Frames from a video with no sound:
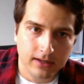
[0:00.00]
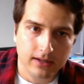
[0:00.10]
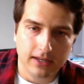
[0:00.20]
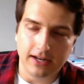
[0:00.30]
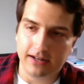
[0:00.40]

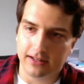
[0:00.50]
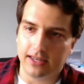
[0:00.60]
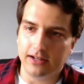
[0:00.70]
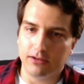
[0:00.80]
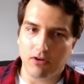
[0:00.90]
getting
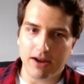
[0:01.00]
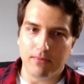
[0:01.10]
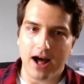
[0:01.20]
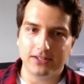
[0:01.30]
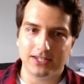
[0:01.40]
getting the right
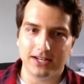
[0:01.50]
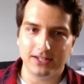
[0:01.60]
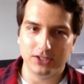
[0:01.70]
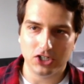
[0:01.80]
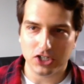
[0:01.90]
mindset
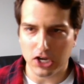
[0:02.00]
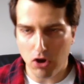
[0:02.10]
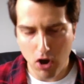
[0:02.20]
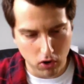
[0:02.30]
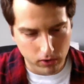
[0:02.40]
isn't just like,
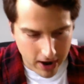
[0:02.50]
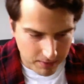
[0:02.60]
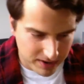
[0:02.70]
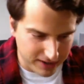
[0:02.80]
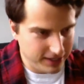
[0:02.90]
"Oh, now I'm
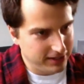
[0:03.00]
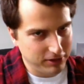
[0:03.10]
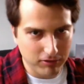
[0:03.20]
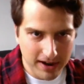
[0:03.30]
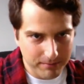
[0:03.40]
going to think the
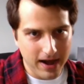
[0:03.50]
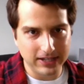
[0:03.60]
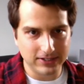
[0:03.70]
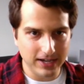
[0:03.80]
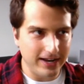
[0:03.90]
right
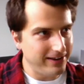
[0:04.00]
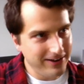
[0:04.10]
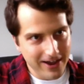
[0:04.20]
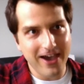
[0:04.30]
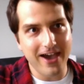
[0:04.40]
mindset.
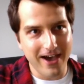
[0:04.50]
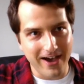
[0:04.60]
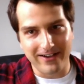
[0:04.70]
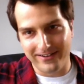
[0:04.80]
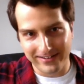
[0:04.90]

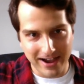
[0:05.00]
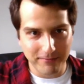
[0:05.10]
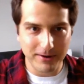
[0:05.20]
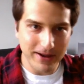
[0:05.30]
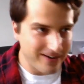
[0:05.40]
Yeah, now I'm
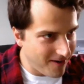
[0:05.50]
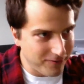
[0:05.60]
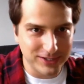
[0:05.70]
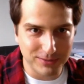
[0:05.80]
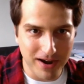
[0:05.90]
going to make all
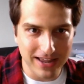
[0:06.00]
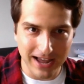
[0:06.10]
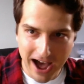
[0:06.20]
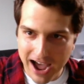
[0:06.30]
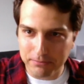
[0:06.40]
this money.
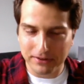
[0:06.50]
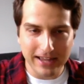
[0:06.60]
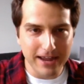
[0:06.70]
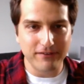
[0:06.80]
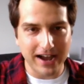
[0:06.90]
I
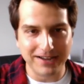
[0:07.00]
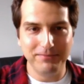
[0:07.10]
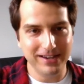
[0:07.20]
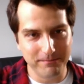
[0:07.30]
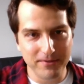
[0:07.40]
believe I can
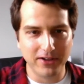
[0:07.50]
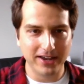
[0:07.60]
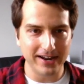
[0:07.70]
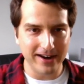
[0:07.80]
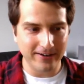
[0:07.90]
be a
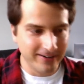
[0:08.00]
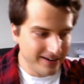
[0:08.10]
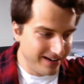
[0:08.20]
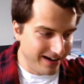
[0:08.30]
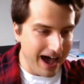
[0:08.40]
millionaire.
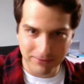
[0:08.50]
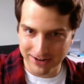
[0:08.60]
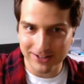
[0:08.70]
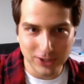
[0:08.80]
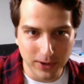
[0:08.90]
I'm going
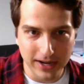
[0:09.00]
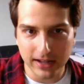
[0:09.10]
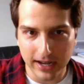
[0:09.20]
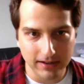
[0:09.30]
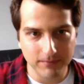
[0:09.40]
to do it."
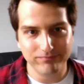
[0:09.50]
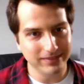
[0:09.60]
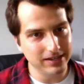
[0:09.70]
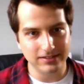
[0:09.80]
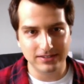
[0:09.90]
Like
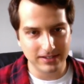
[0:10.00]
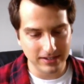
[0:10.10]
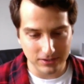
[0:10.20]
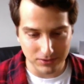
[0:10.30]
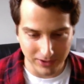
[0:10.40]
it, it
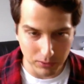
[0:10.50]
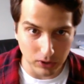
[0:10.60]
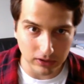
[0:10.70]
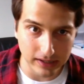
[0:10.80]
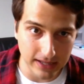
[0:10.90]
doesn't really
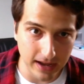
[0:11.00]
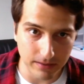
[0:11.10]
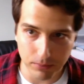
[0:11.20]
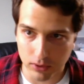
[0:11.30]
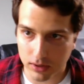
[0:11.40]
work like that.
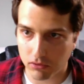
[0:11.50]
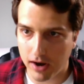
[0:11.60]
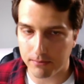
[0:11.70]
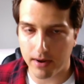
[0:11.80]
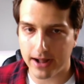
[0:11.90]
Building the right
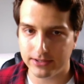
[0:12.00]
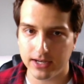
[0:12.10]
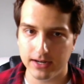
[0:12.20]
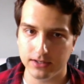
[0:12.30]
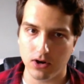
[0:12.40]

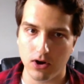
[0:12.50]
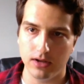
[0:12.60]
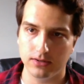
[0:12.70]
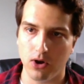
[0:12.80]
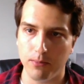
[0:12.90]
mindset is
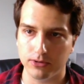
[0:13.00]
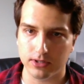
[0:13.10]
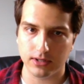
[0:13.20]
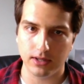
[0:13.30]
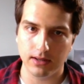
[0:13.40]
is
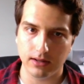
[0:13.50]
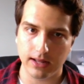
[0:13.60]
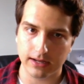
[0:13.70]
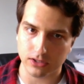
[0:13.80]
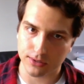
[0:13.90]
almost
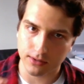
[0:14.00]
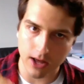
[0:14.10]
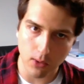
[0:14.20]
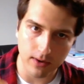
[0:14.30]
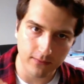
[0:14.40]
like a
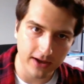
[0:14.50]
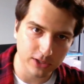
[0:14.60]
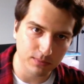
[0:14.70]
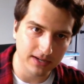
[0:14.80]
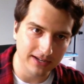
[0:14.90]
slow
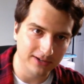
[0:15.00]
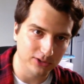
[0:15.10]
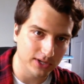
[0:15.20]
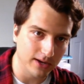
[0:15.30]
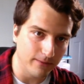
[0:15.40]
investment in
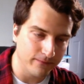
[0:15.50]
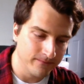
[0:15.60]
yourself.